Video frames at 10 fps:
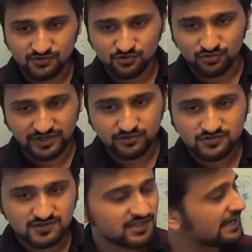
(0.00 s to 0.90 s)
to
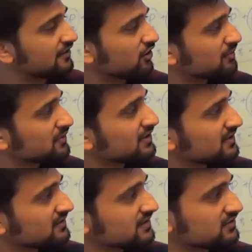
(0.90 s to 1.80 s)
reduce the entropy
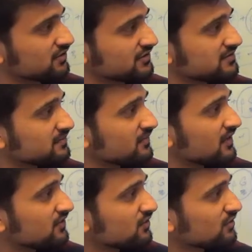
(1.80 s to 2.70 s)
within these codes.
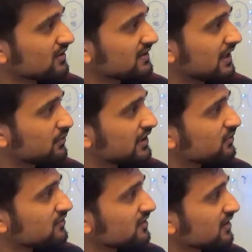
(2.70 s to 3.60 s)
So that way
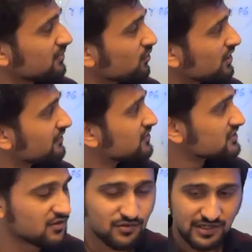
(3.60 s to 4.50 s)
it was uh, more
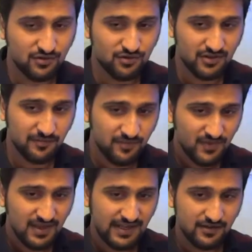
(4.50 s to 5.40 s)
efficient to encode them
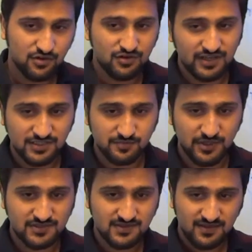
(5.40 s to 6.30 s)
and it took less
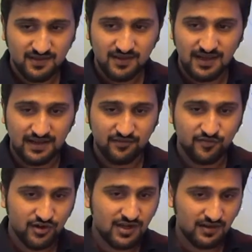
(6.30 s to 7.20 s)
space. And
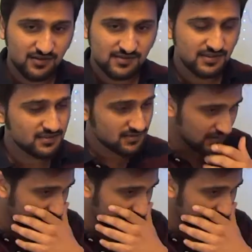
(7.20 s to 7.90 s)
for colors, they just